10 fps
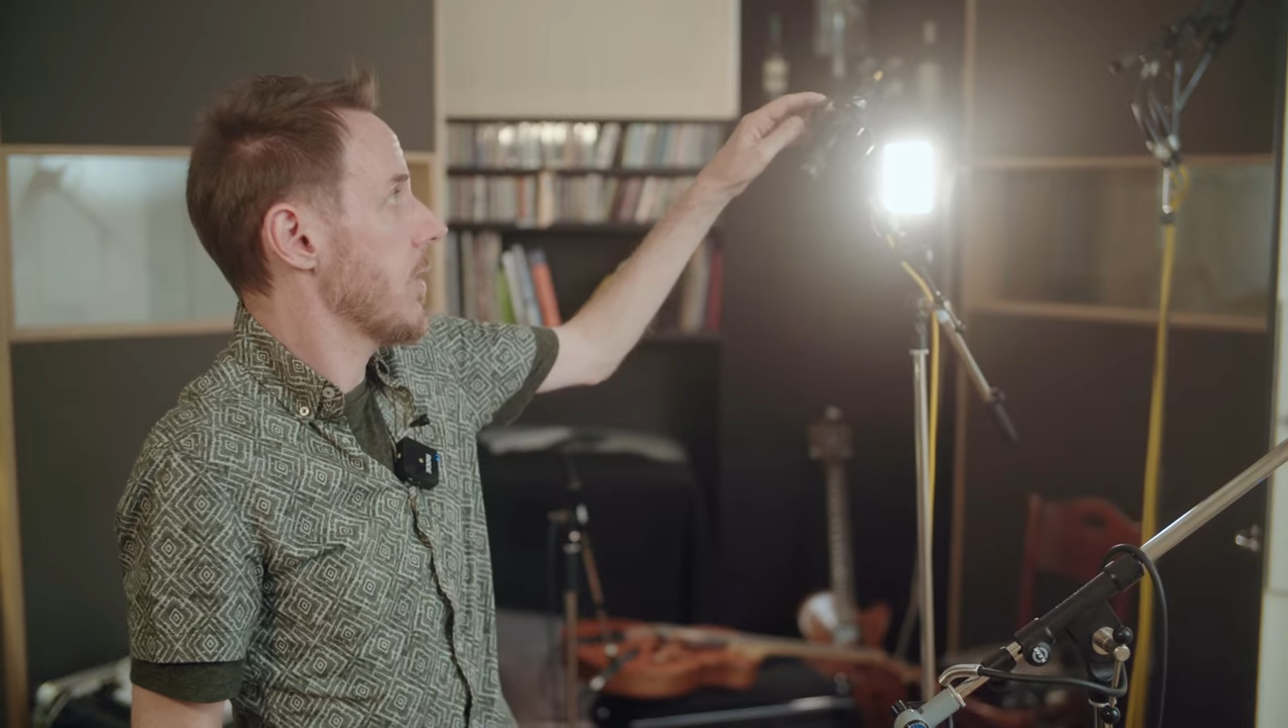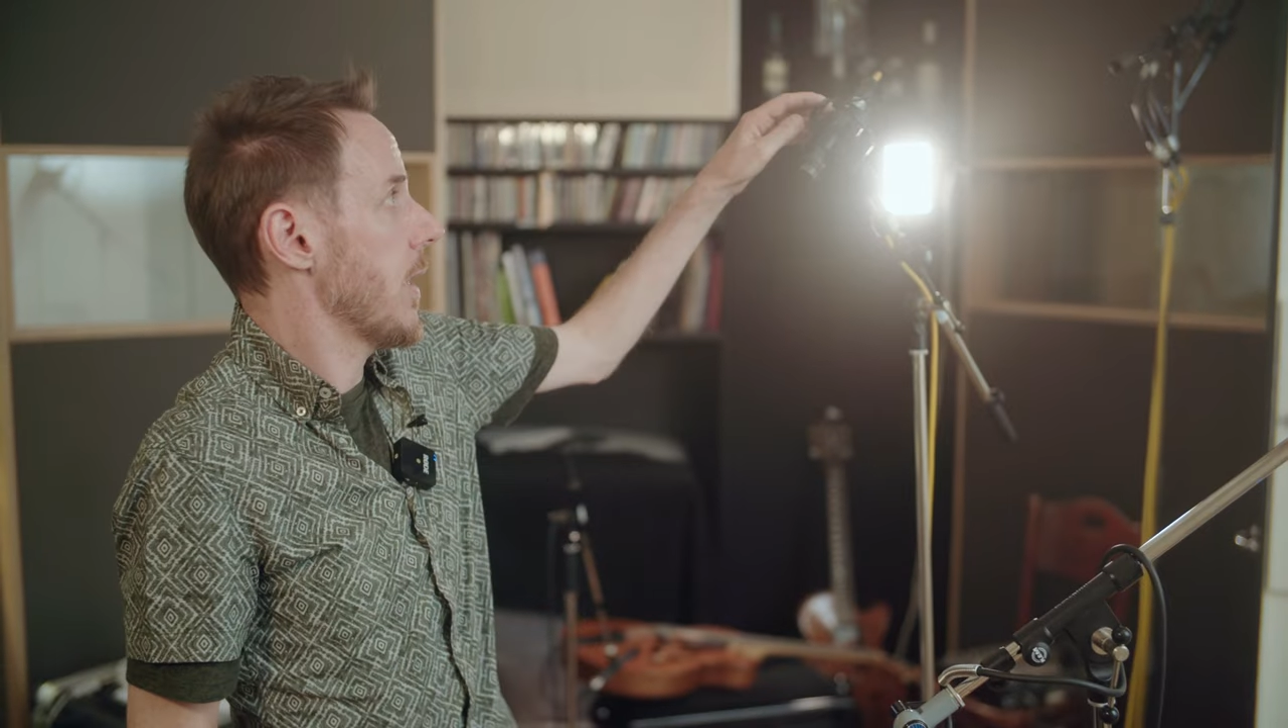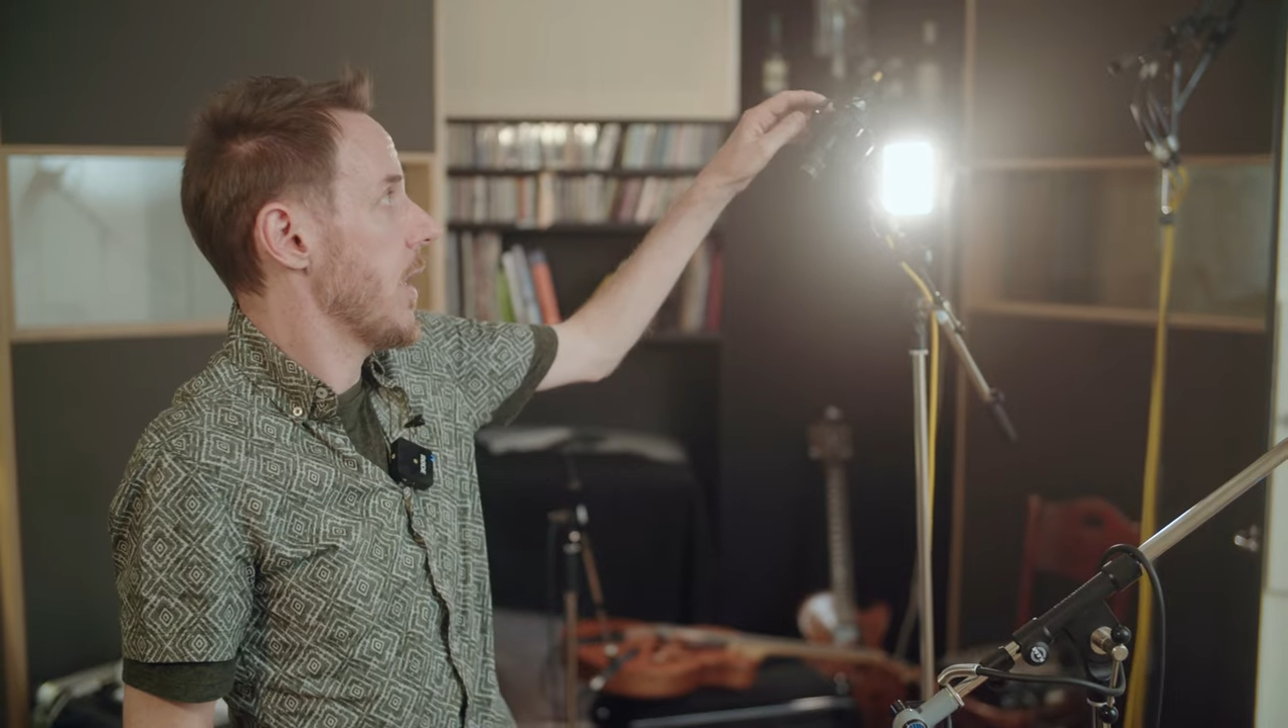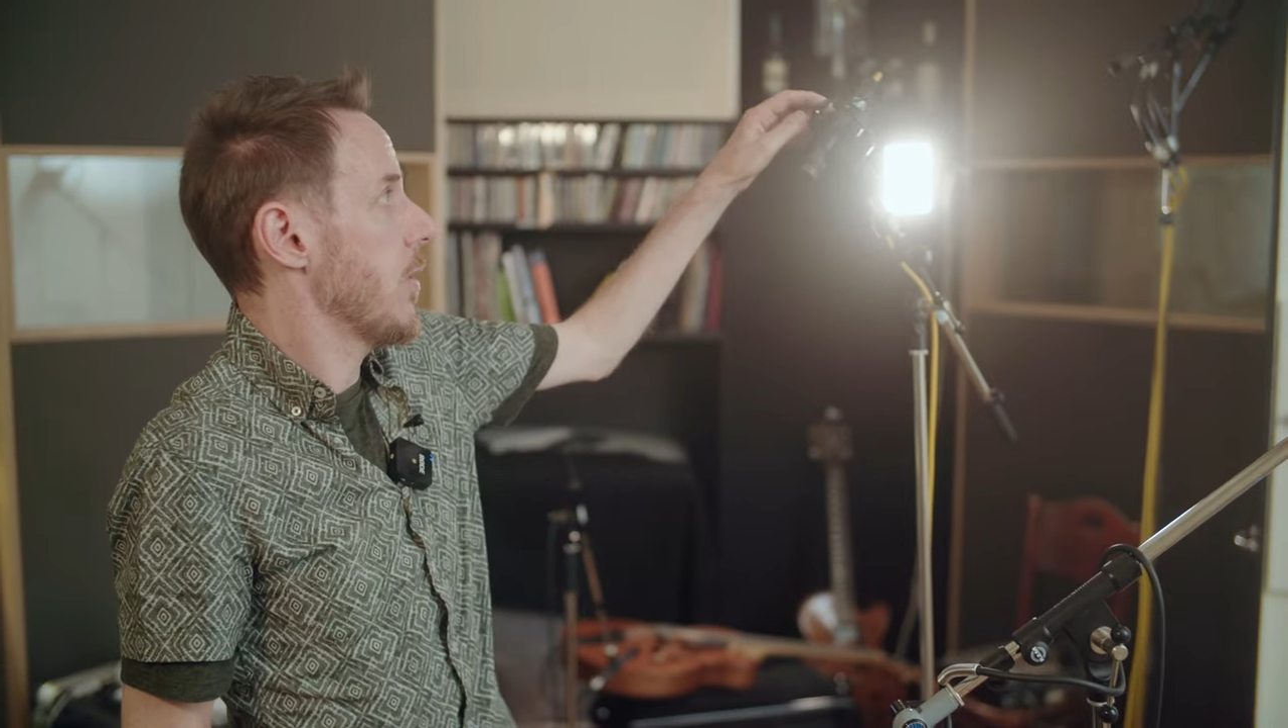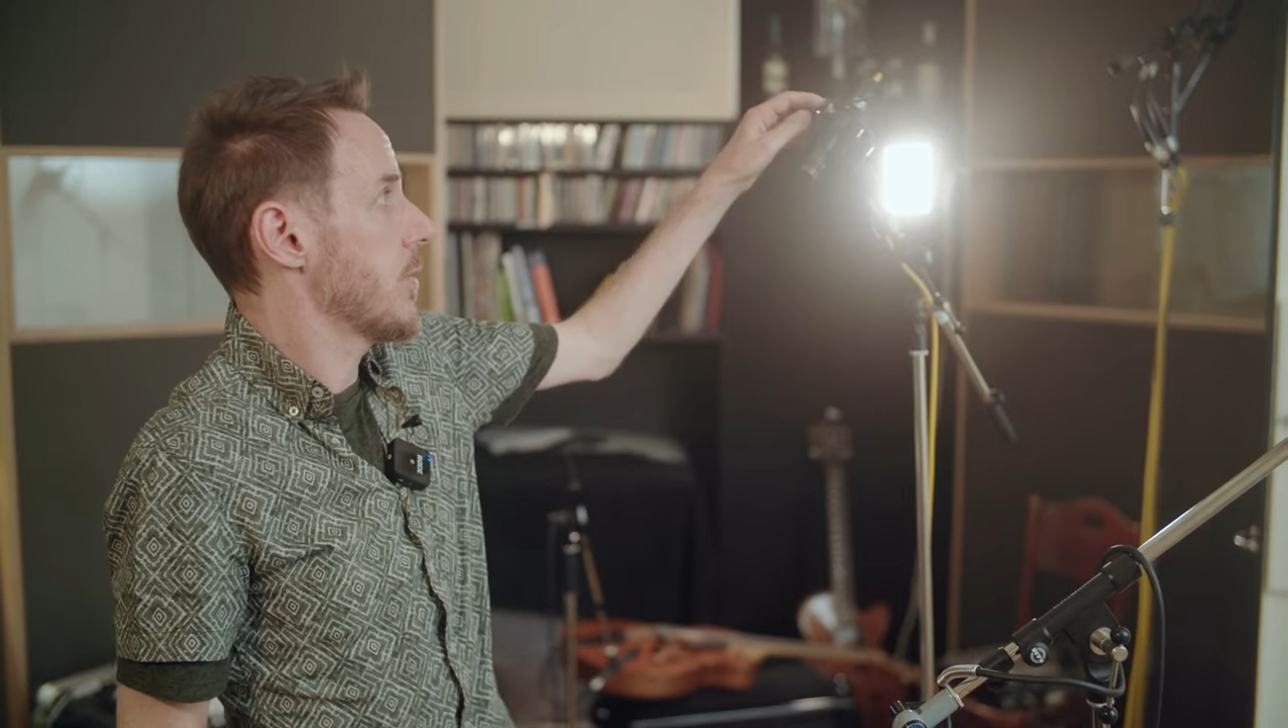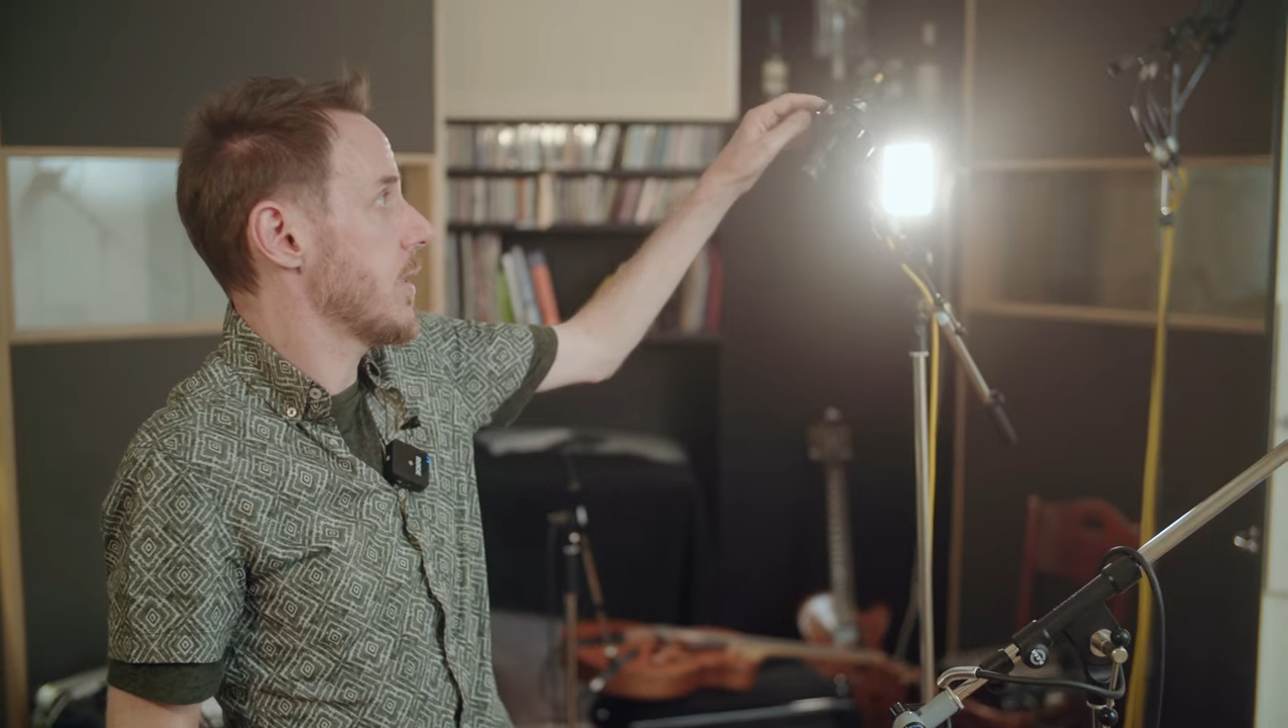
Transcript: I have